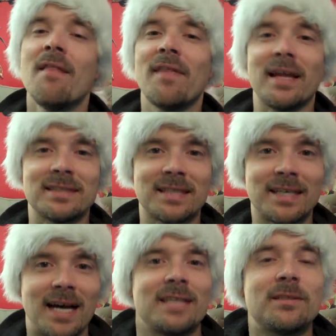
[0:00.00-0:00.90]
that's
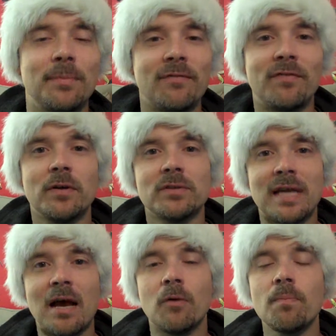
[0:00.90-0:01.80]
got to be filled
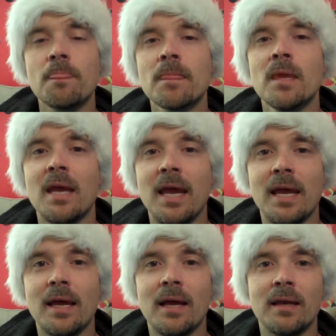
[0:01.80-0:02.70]
out,
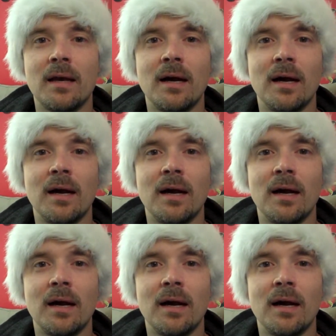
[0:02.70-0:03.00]
and